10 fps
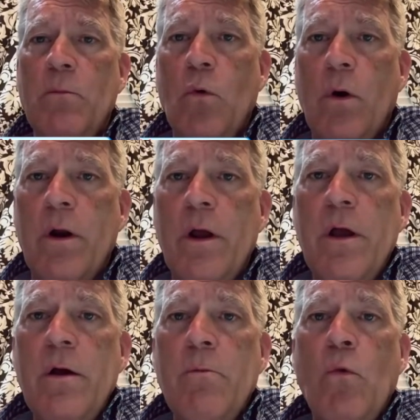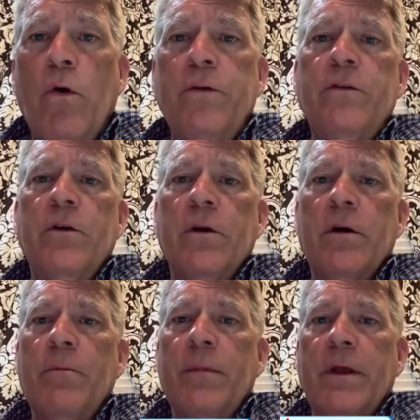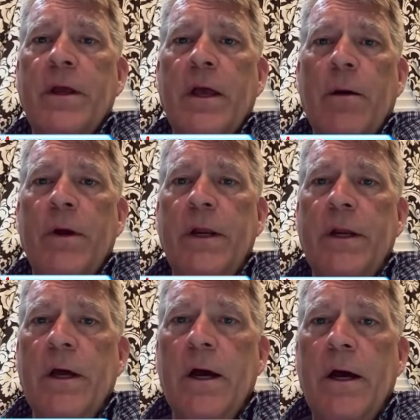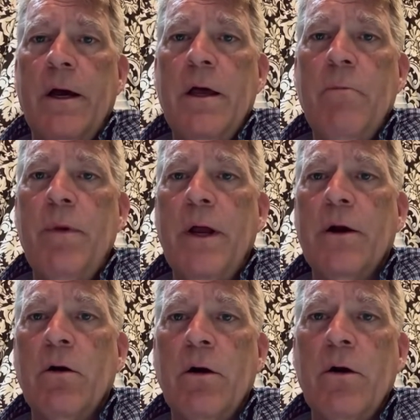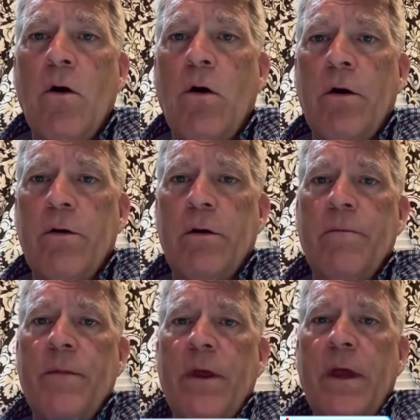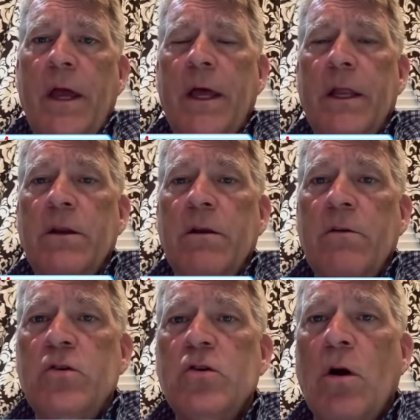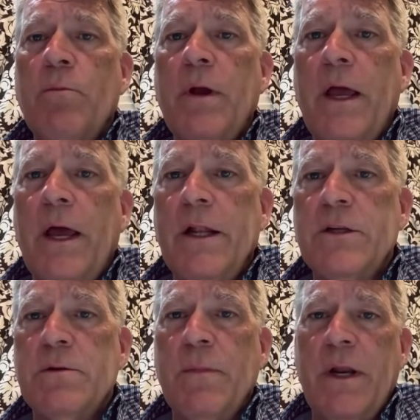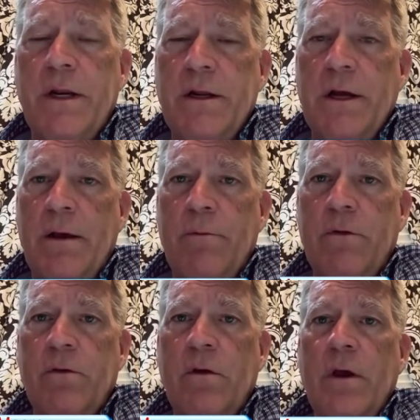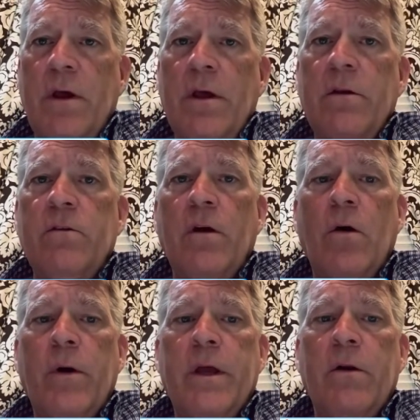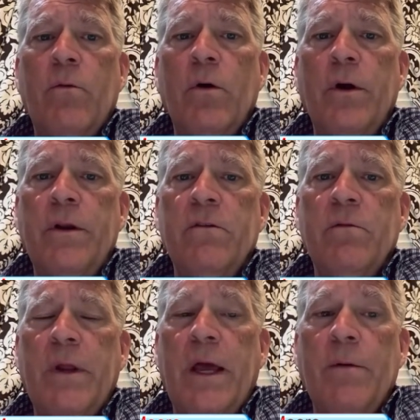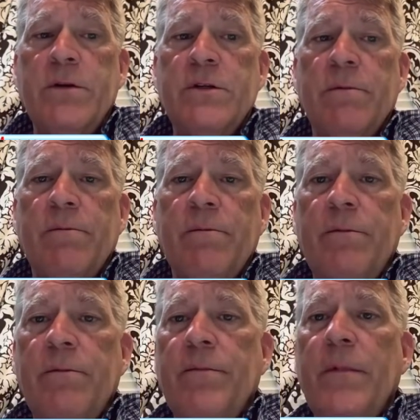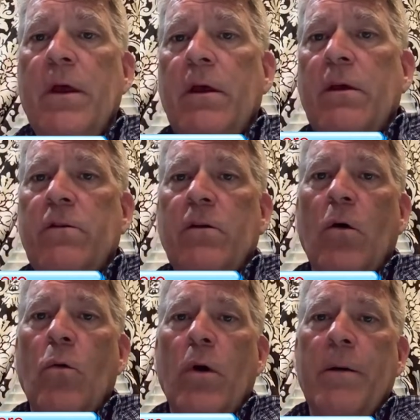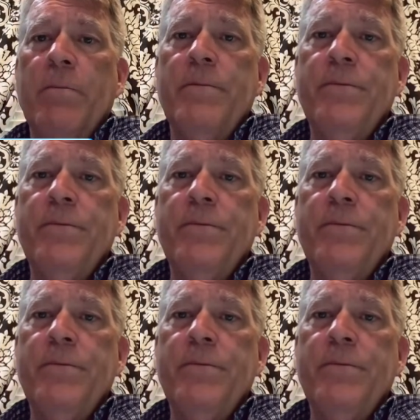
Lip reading: more moisture, and becoming bigger and harder and sharp-edged many times. So it can really do some damage. So